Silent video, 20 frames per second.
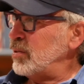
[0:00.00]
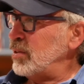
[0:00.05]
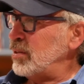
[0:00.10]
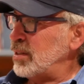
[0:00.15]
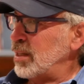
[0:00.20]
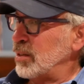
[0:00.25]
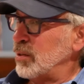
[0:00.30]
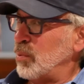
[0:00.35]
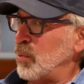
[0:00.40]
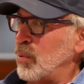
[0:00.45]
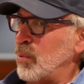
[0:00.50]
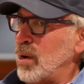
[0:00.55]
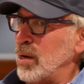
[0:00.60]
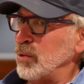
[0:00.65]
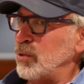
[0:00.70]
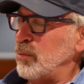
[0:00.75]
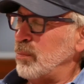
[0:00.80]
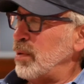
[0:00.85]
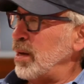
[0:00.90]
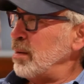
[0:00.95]
She says, well, why
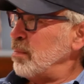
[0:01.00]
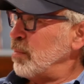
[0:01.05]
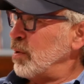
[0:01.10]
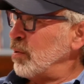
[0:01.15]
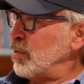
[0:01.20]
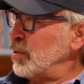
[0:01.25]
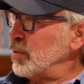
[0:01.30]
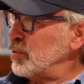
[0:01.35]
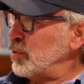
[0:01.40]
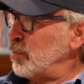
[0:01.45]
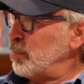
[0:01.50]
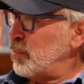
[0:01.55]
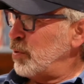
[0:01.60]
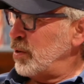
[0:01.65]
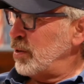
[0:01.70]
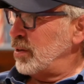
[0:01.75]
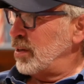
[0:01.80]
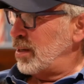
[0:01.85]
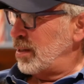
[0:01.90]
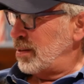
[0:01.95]
don't you paint murals? You're
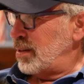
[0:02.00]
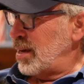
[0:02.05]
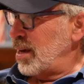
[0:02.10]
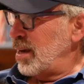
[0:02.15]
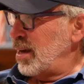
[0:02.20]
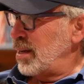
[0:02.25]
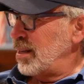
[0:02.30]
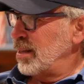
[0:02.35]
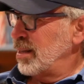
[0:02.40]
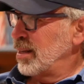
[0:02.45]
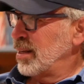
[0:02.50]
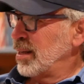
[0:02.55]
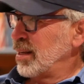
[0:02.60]
pretty good at that.